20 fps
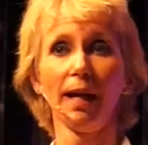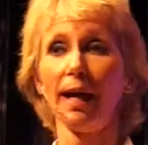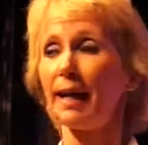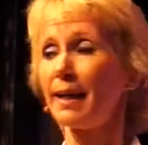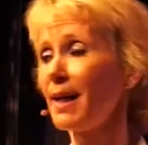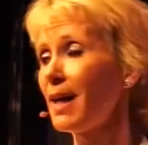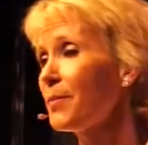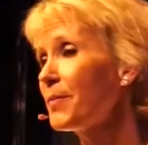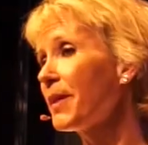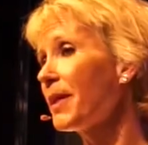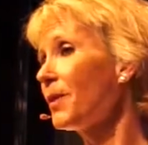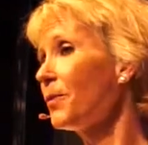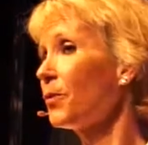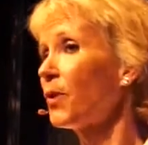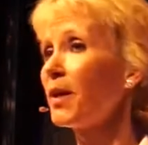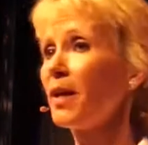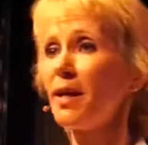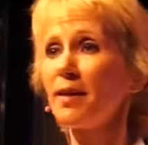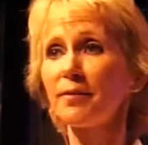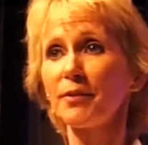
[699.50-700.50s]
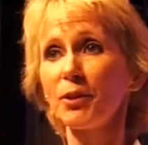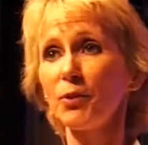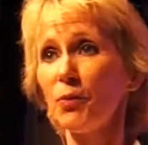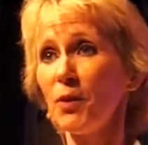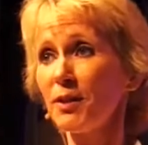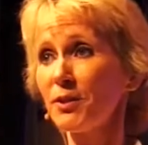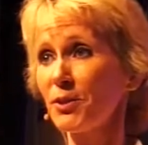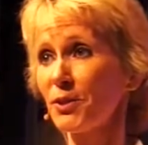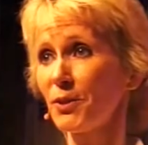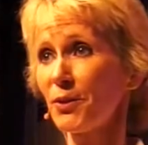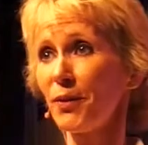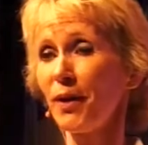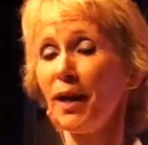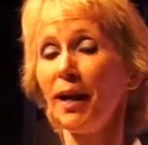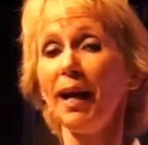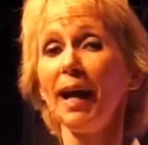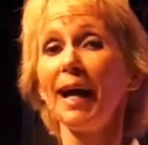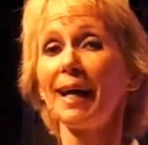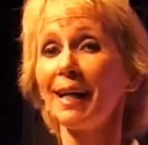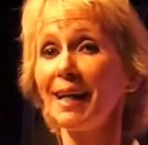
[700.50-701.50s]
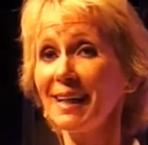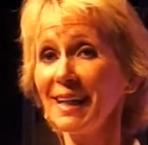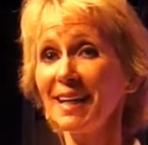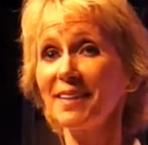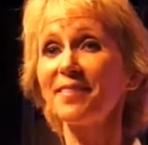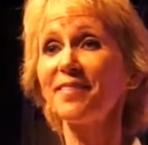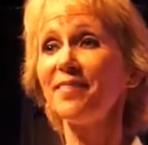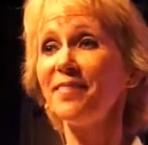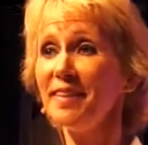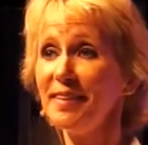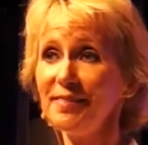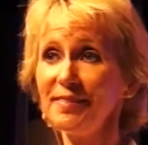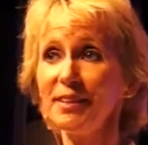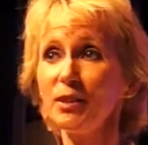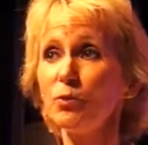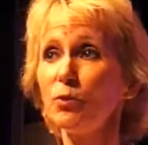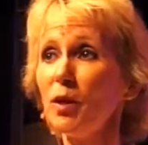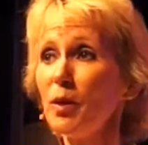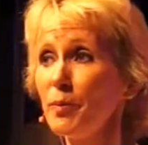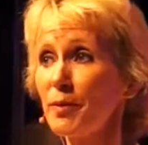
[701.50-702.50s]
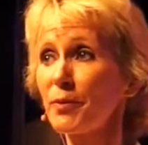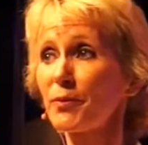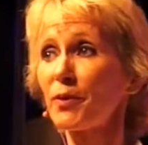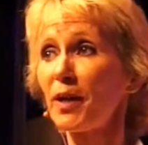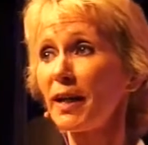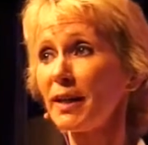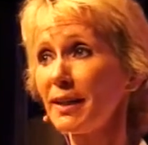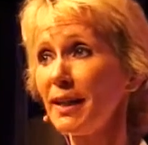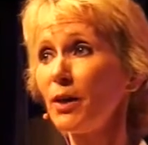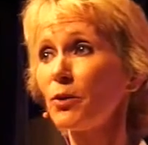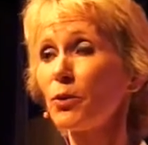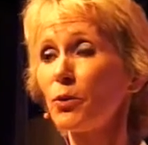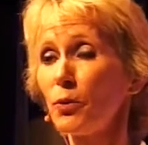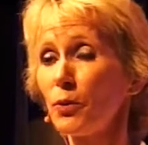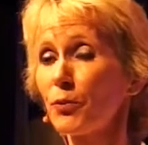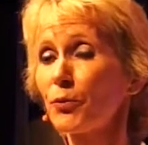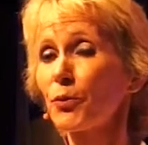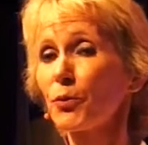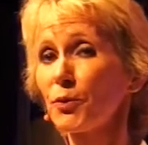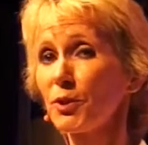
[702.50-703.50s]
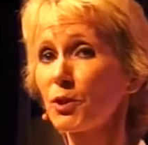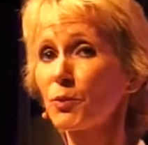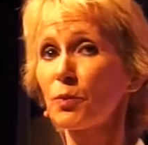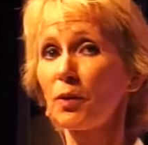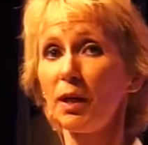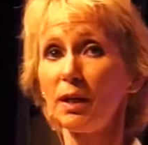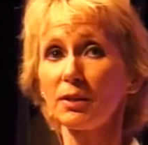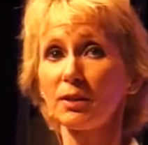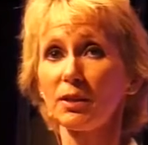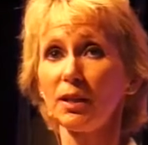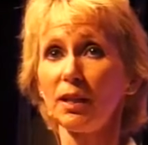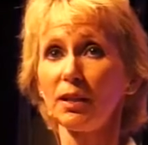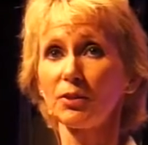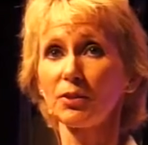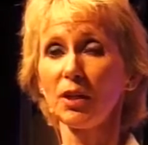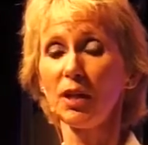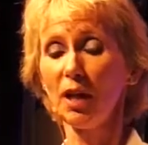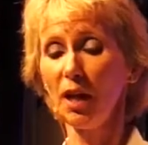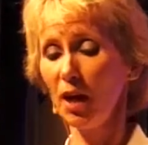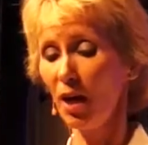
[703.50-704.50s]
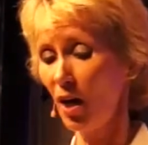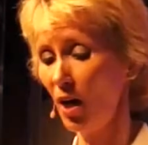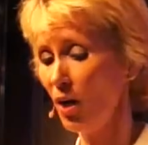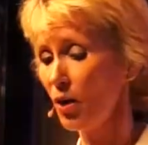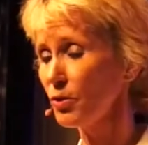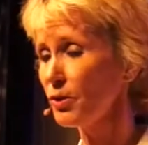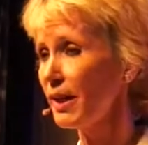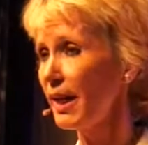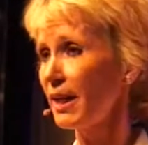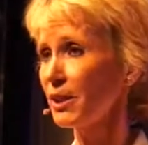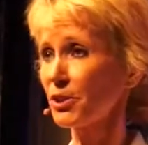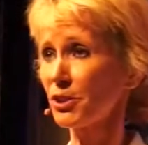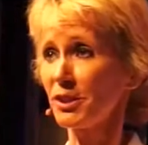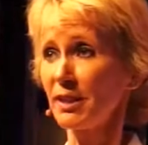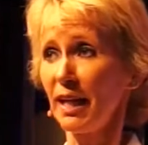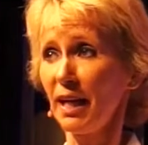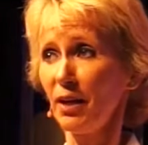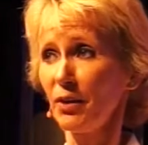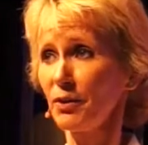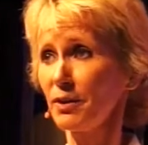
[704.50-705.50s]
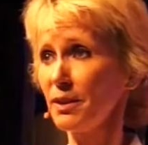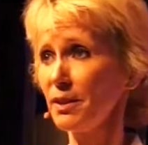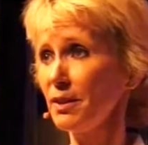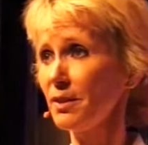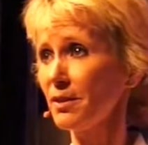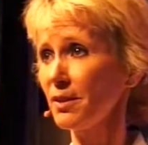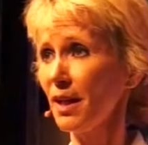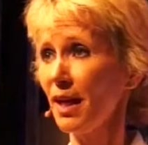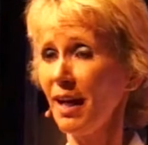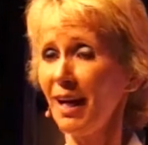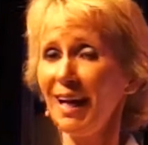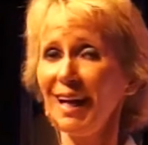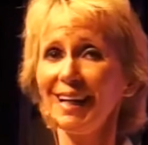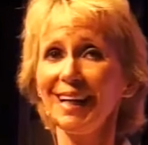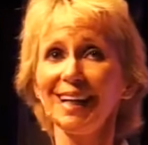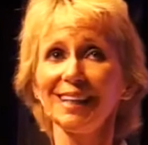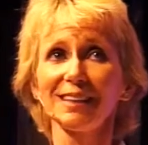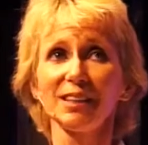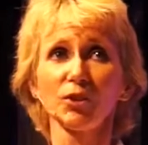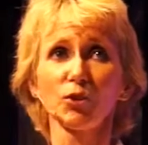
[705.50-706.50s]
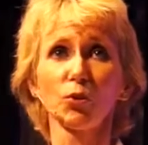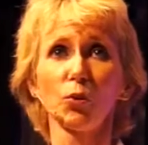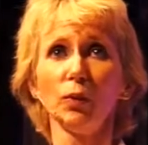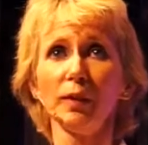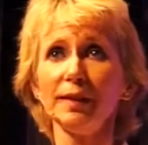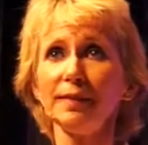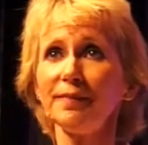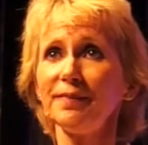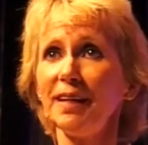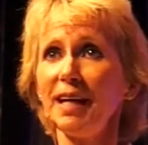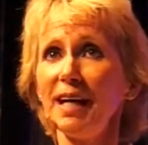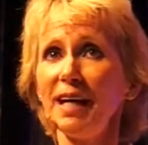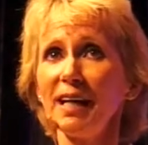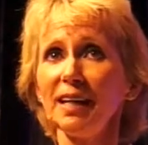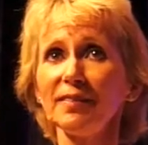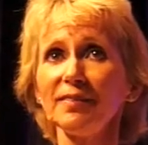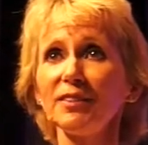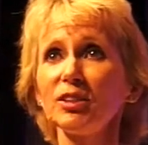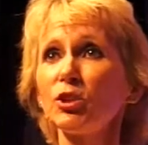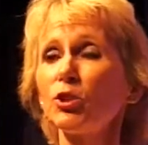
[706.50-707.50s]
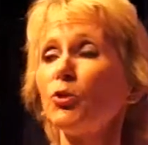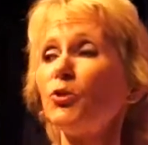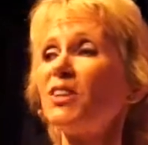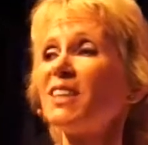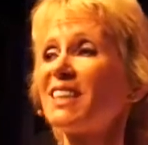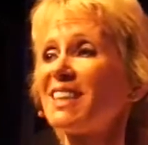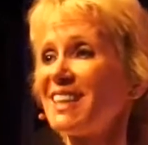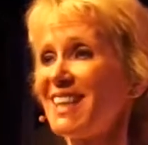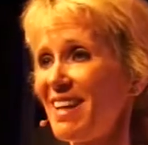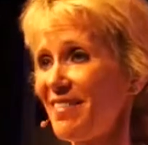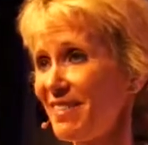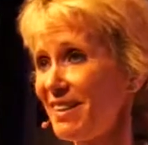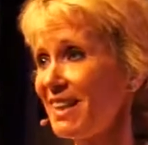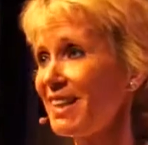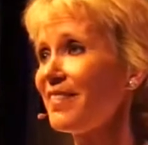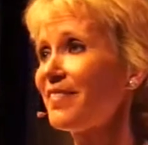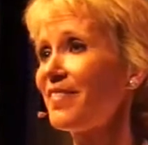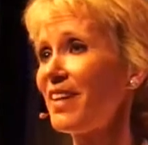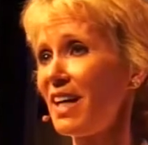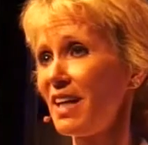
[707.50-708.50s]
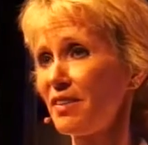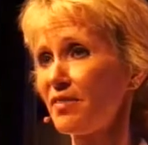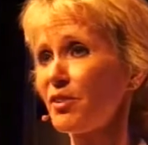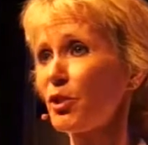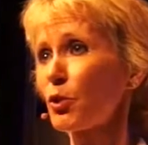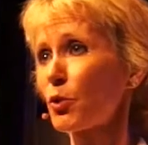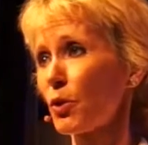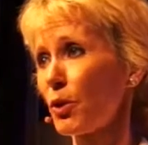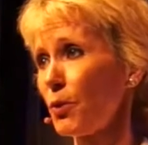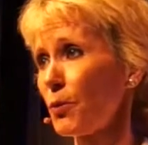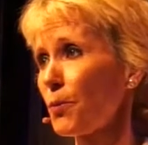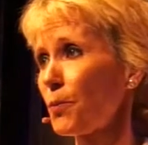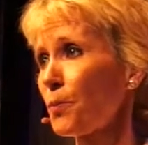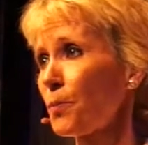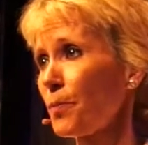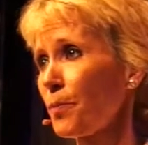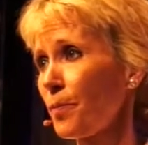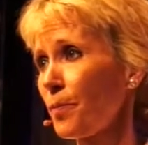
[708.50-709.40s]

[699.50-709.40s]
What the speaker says: And I mean whatever you want to. And I got 50 women right now going through this process, all nationalities. I got the 25 to the 75-year-old.